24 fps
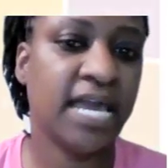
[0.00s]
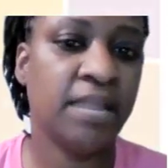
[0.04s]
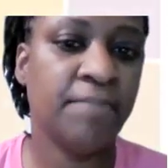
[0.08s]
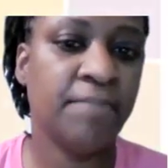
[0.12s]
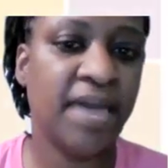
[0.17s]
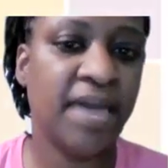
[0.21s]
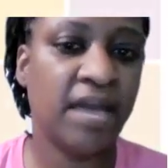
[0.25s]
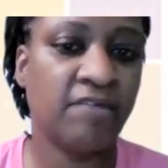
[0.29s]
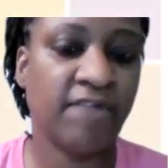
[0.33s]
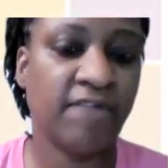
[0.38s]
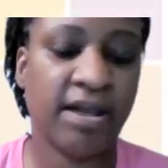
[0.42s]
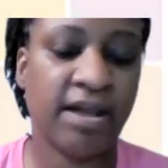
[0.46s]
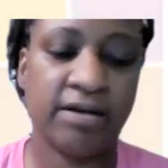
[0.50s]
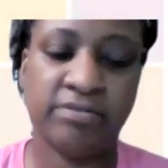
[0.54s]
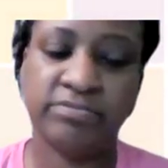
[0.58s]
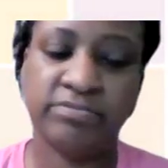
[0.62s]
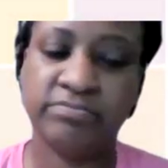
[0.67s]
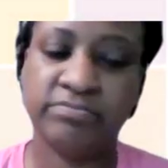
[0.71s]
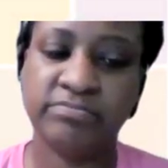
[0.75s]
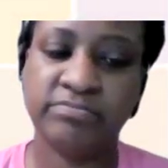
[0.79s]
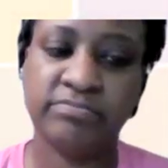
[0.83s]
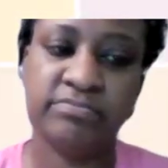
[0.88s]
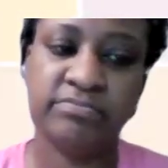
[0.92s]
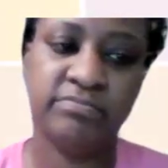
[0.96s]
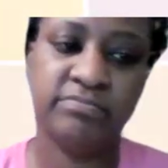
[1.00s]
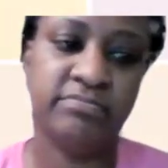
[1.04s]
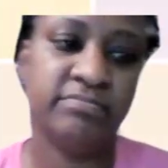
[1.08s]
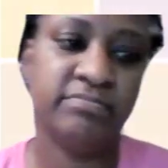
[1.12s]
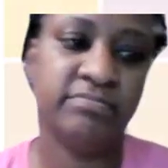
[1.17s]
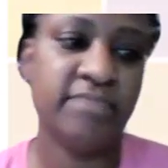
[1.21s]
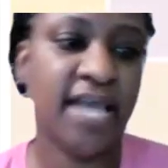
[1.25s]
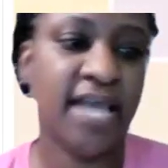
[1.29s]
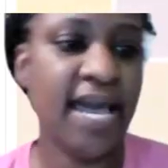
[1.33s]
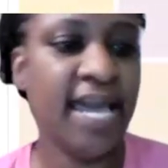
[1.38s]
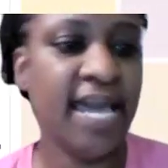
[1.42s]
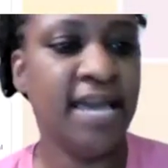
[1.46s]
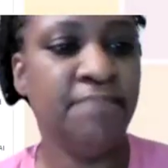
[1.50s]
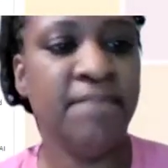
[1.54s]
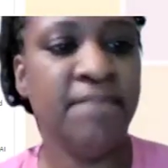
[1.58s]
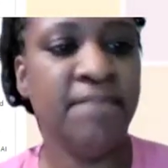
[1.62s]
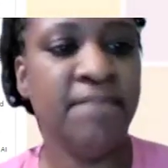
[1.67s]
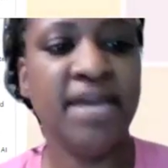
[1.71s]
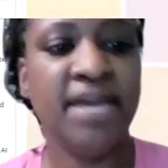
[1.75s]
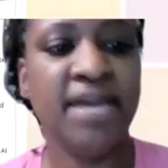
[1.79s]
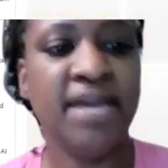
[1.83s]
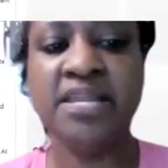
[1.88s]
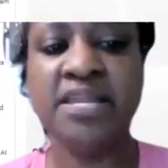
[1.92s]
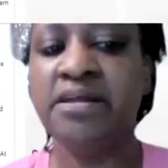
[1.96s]
Any kind of background. I
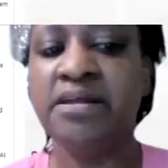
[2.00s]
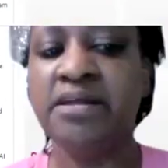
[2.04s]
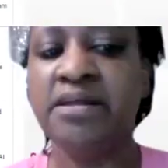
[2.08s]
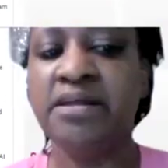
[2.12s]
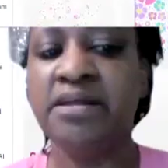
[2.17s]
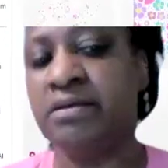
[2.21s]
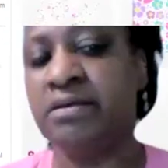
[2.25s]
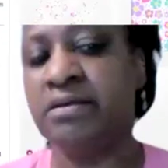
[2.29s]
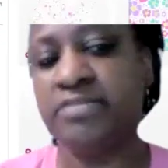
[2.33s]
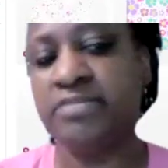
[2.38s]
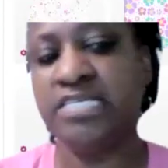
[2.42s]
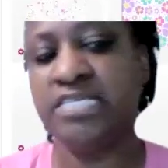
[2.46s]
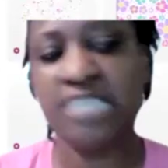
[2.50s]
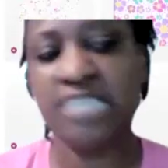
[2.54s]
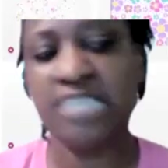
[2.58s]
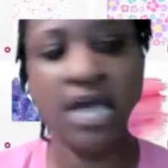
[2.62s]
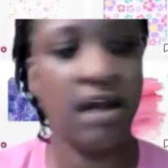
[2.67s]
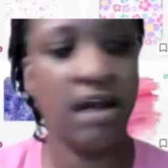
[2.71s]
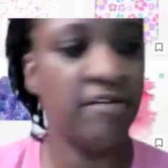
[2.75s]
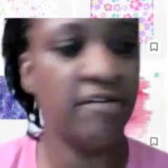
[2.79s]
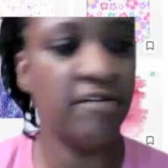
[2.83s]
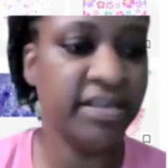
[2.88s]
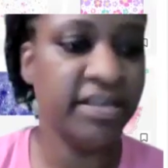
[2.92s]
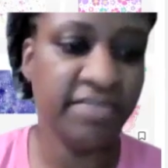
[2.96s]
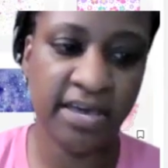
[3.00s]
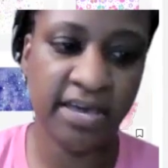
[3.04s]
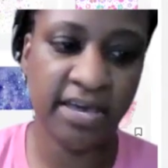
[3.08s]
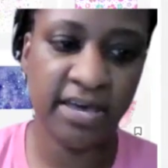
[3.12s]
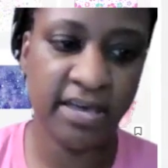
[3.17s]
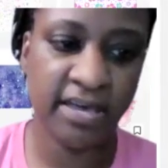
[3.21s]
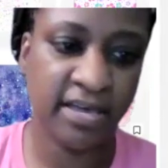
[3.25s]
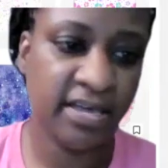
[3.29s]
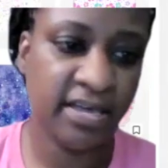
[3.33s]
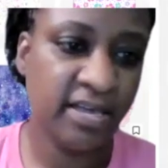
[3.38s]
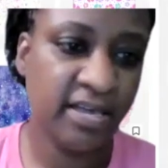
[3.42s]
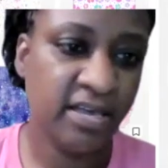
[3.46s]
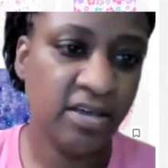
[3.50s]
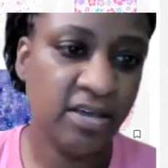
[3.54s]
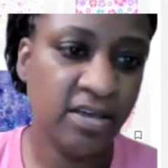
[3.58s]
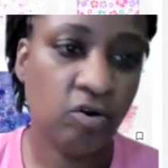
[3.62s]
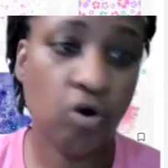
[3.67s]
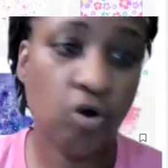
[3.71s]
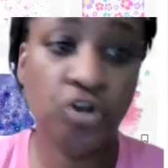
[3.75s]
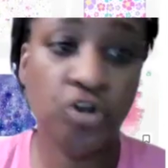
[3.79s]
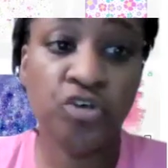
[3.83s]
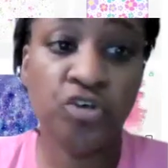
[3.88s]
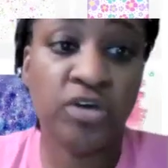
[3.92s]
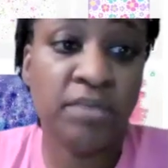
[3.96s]
ain't making it up. It's already there.
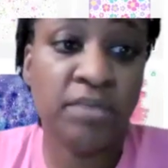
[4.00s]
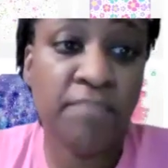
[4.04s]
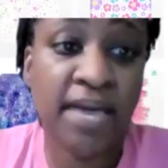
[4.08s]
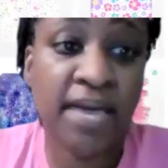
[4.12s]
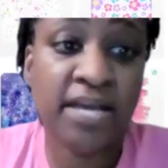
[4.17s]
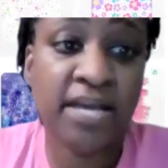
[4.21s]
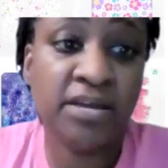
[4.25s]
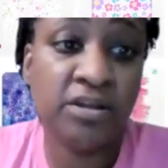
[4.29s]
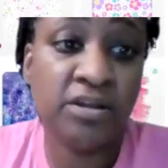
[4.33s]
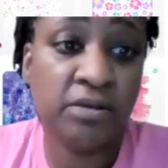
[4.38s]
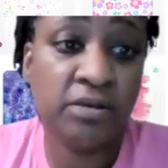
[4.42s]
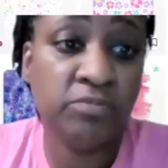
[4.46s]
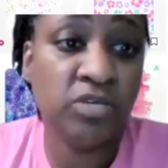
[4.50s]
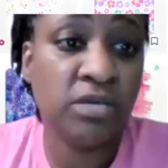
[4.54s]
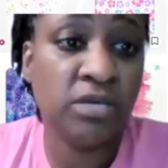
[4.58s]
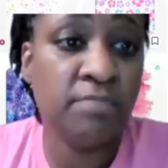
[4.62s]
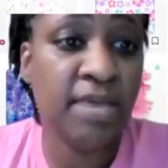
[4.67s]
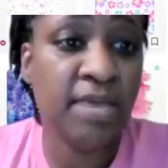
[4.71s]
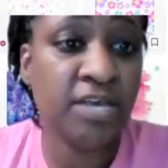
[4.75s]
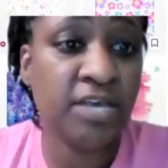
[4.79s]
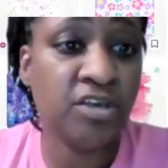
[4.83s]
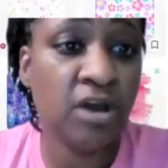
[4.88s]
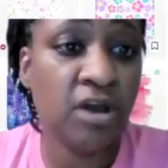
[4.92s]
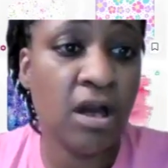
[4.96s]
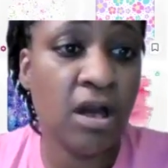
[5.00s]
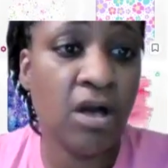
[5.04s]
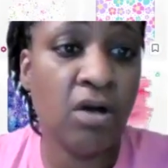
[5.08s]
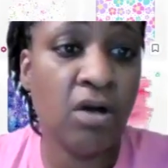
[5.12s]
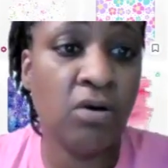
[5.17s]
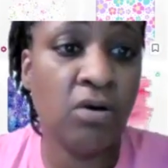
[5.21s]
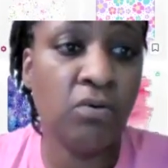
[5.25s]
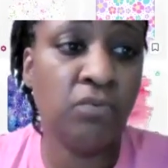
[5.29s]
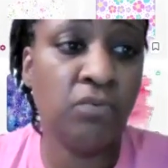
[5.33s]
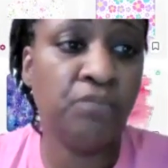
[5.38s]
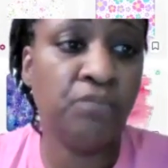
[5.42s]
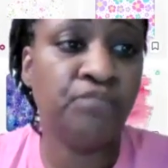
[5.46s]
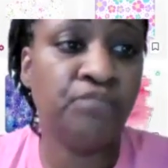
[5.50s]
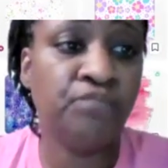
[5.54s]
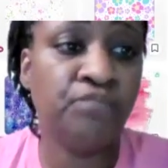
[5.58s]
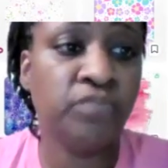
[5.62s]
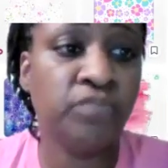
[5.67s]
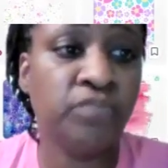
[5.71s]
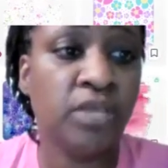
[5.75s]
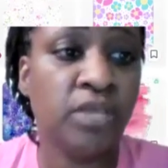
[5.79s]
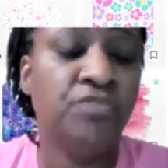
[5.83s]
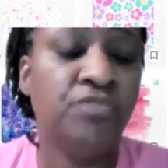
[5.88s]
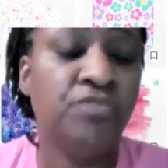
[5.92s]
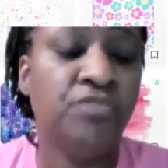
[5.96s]
Or you can make it up. You can make your own.
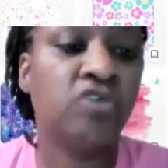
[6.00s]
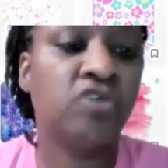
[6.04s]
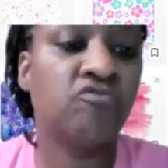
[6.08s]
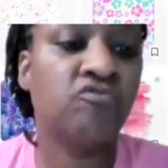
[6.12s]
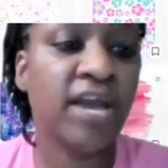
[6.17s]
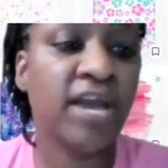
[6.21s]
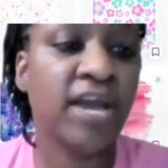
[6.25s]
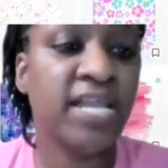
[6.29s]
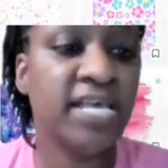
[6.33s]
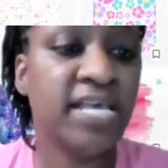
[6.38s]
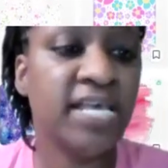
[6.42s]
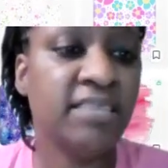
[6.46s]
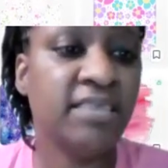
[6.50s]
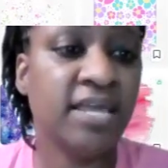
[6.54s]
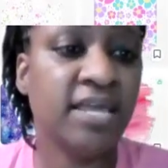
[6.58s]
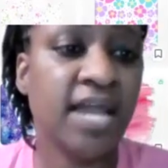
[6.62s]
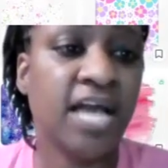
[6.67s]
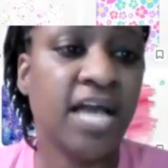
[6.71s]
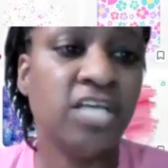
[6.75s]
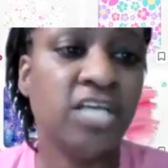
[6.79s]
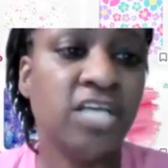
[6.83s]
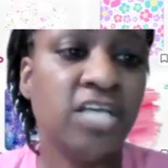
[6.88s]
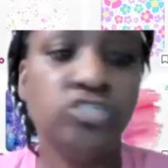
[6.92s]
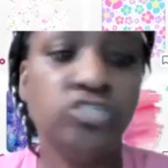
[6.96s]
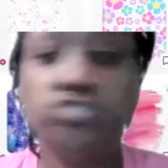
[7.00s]
The gradient